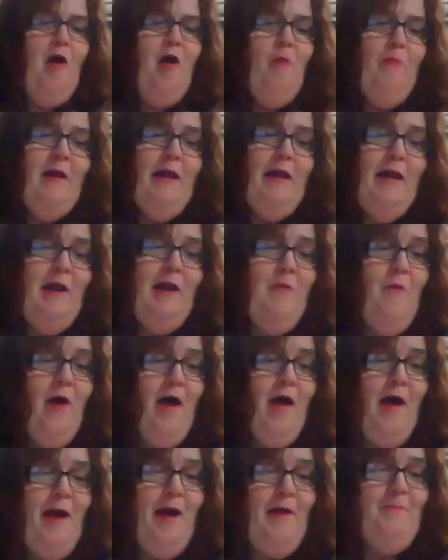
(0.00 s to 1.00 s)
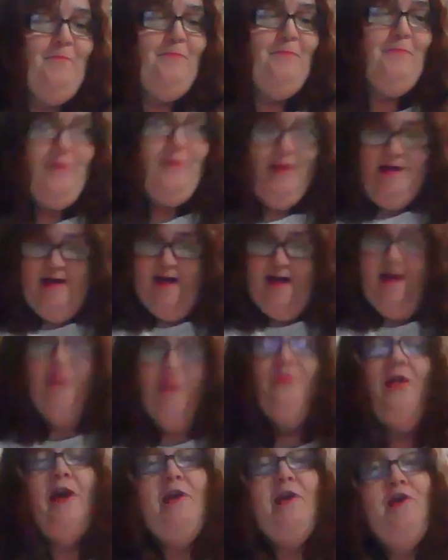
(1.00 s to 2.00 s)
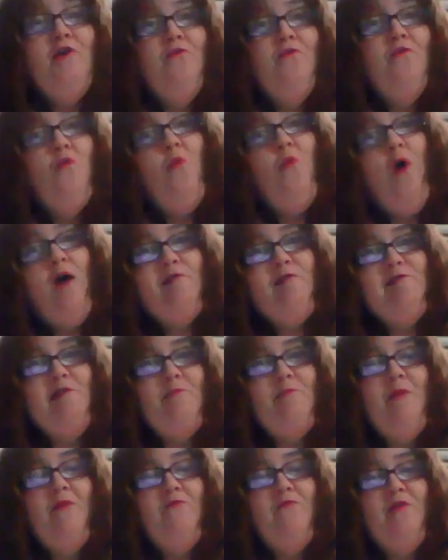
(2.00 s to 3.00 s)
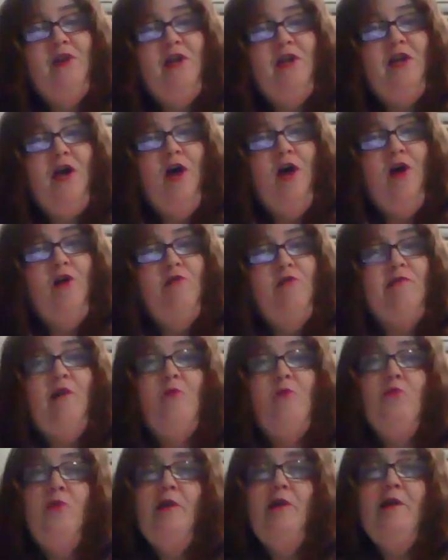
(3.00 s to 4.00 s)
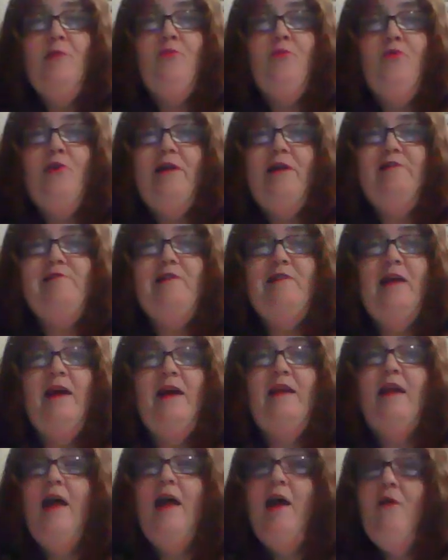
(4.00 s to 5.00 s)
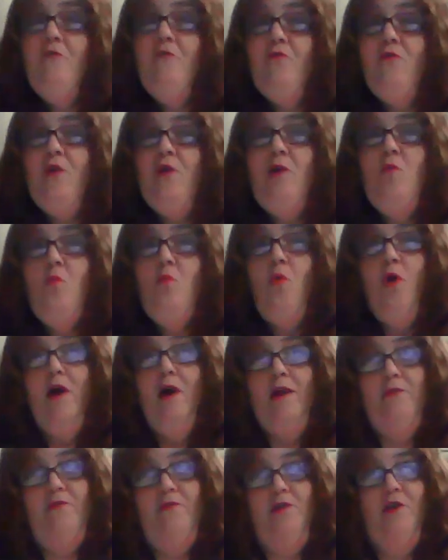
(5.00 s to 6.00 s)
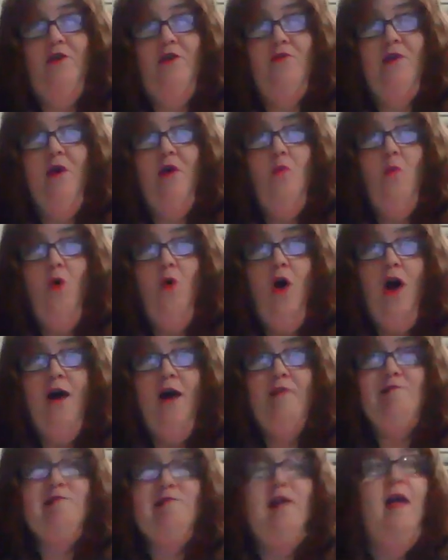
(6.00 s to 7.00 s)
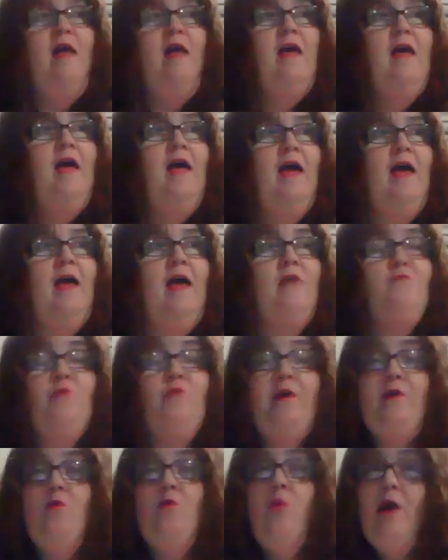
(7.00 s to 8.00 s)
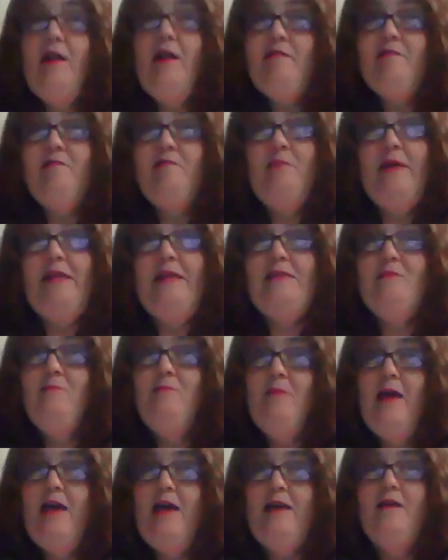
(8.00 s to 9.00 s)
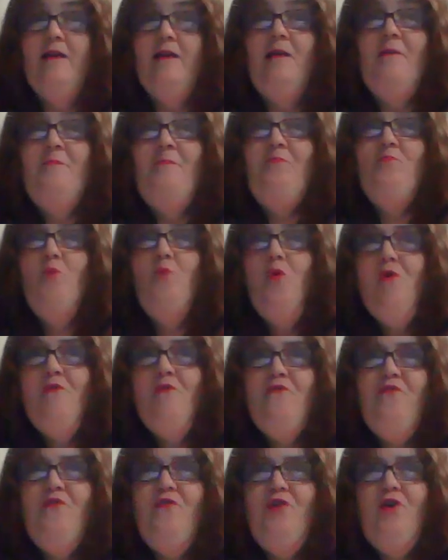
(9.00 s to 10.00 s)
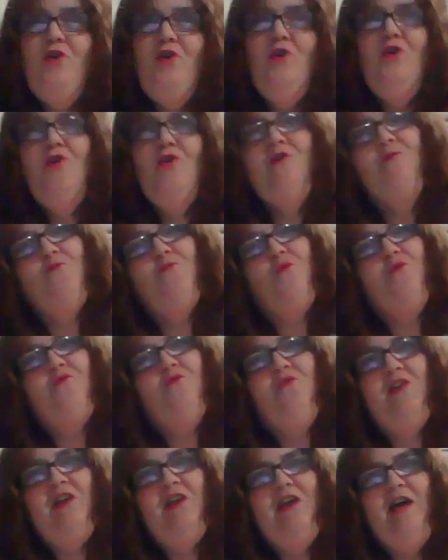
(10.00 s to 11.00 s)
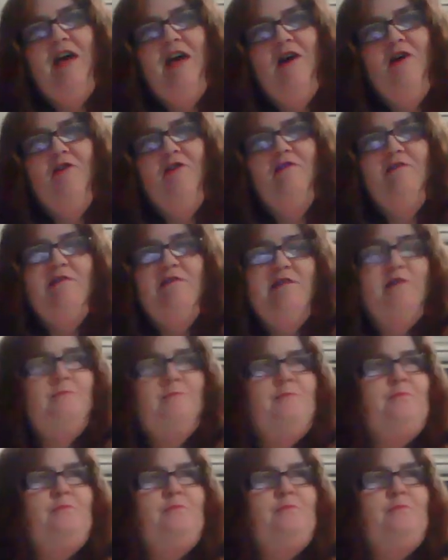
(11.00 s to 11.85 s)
But anyway, thank you for watching my videos. I really appreciate every one of you that watch and request me to make more food and more videos.